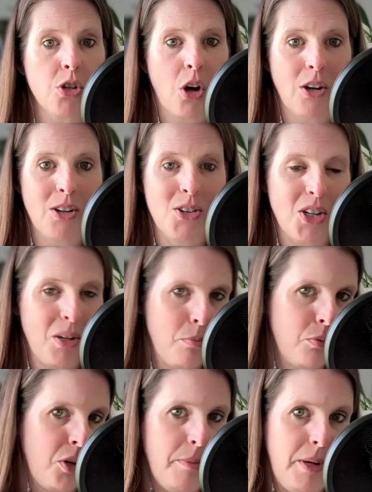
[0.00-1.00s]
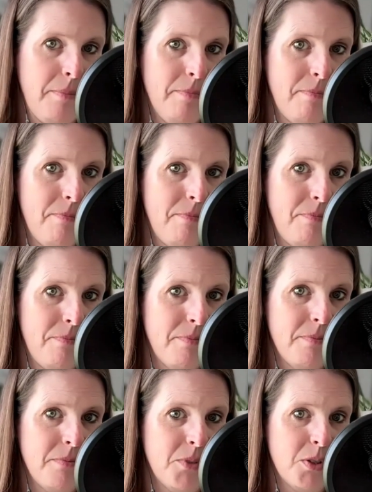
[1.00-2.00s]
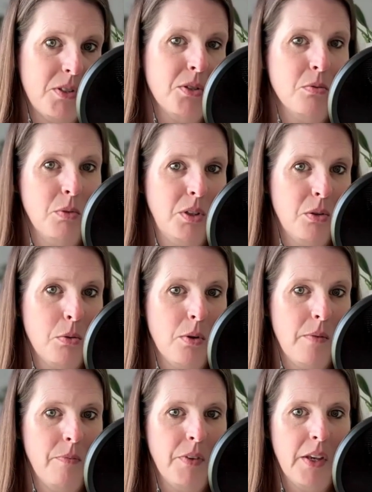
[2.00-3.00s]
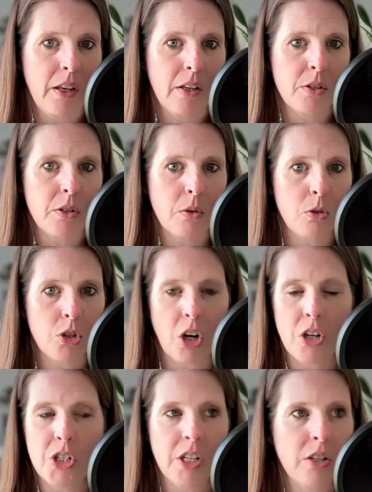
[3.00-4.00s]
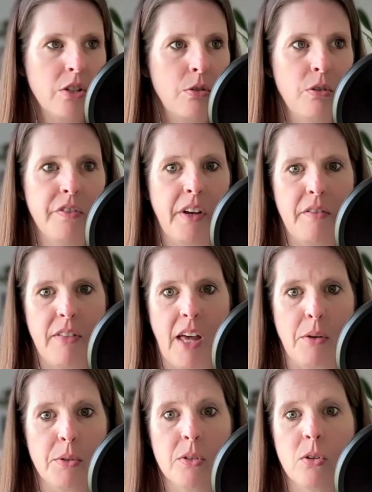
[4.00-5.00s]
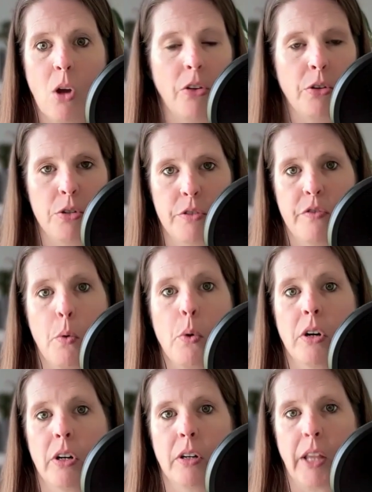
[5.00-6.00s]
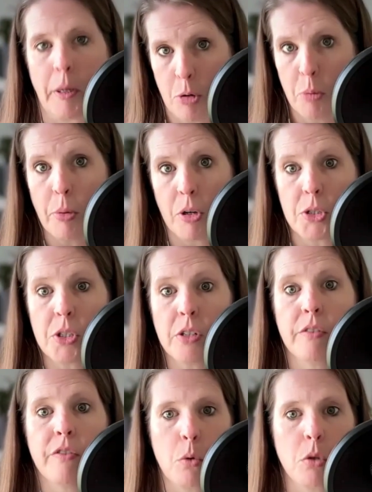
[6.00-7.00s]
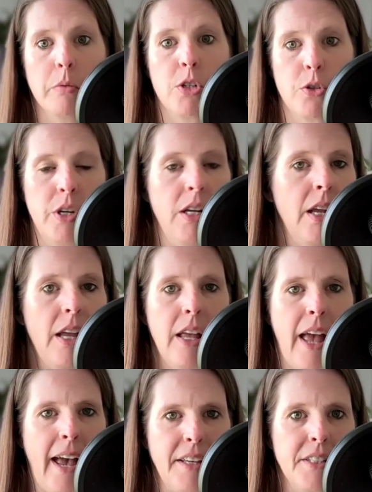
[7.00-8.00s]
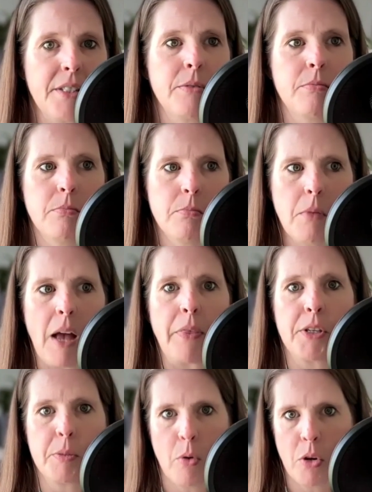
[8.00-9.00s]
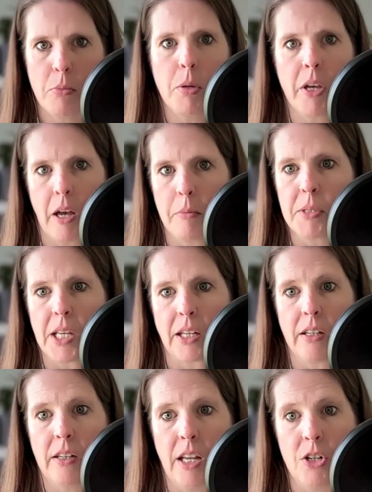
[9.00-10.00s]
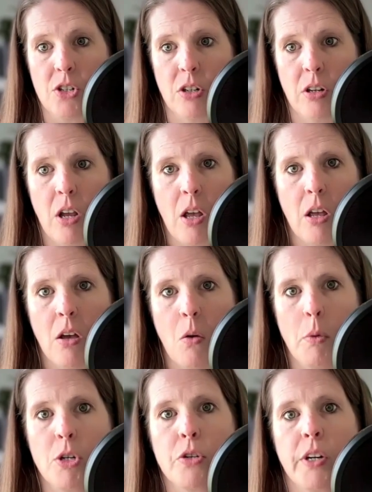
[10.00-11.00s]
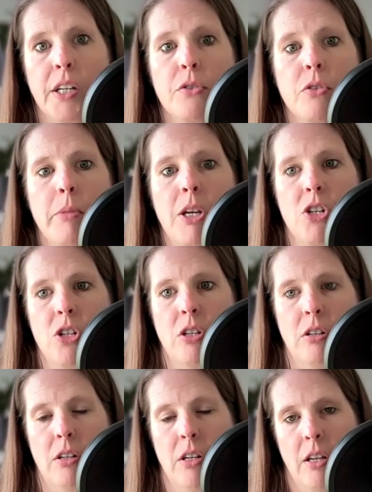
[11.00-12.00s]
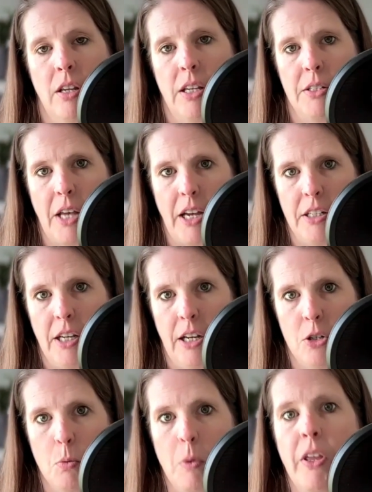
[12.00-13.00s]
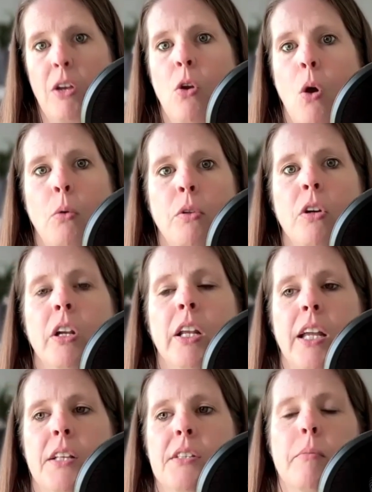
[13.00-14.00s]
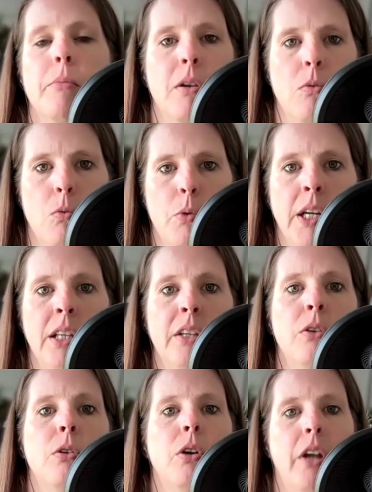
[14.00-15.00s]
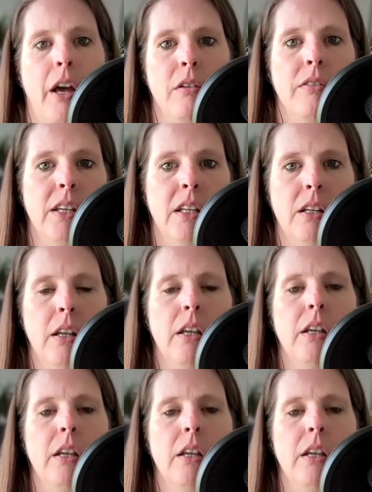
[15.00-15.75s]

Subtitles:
charge a premium. So this is really cool. So charging $2,000 to $5,000 for like per person for a retreat has at this point become second nature when transformation is high touch. When they know they're going to get something really good out of it,